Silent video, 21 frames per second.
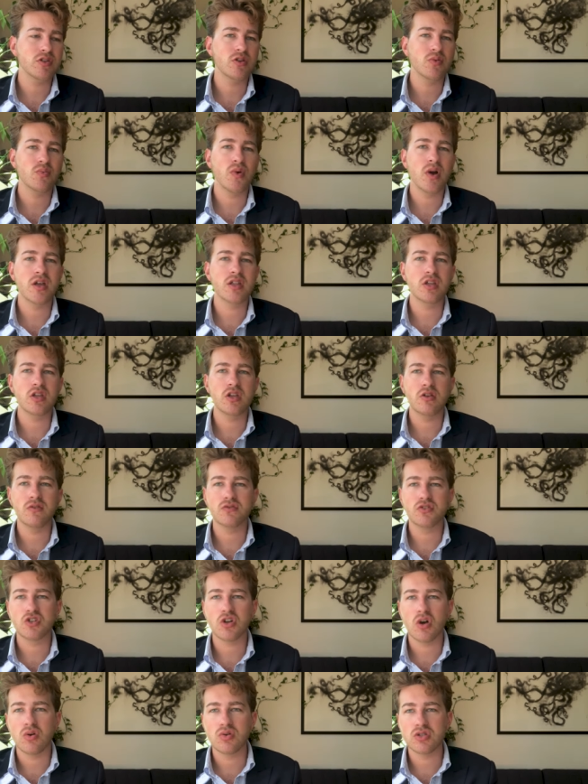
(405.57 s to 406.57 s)
the way that you've
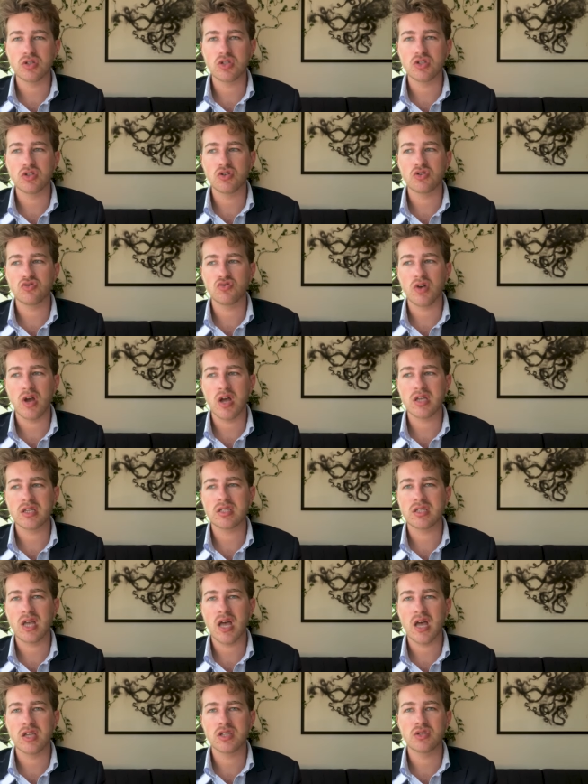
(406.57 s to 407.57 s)
chosen to dress
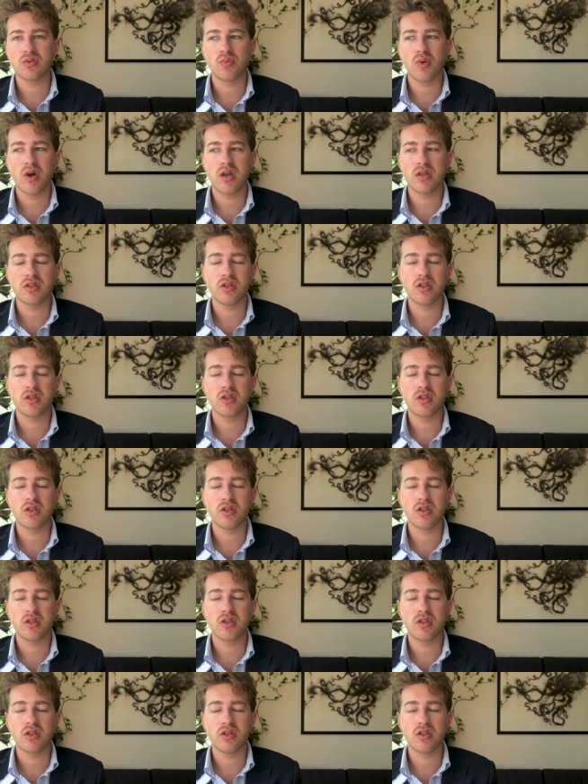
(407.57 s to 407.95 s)
as a way